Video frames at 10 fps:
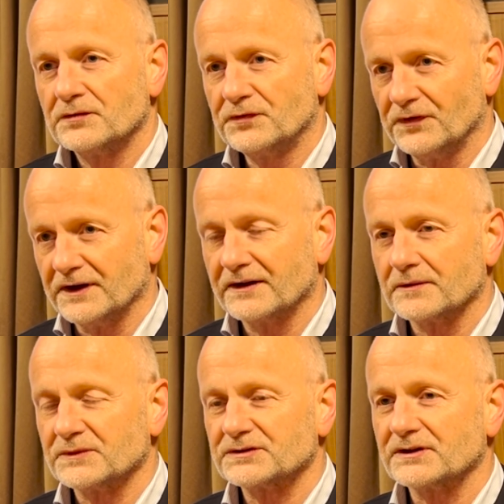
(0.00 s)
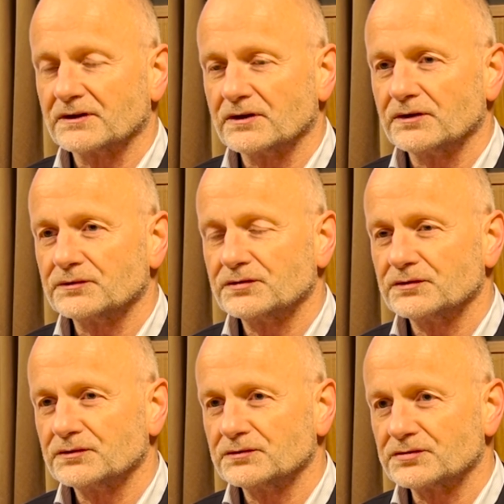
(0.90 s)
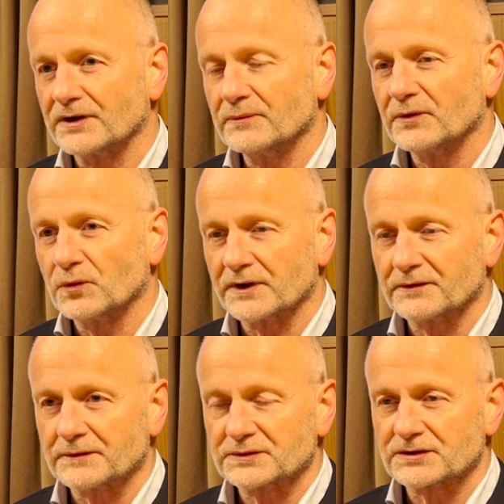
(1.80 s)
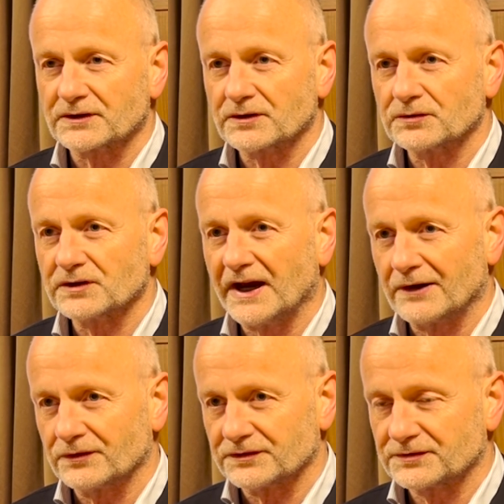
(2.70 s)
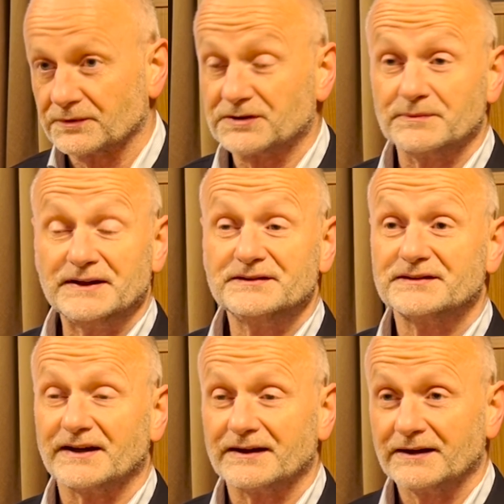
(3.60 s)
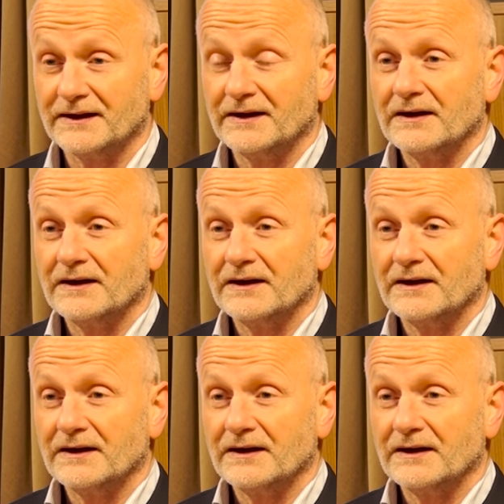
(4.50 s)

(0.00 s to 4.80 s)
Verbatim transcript: Three of them is going to go to Trump, and one of them is going to go to Harris, which means that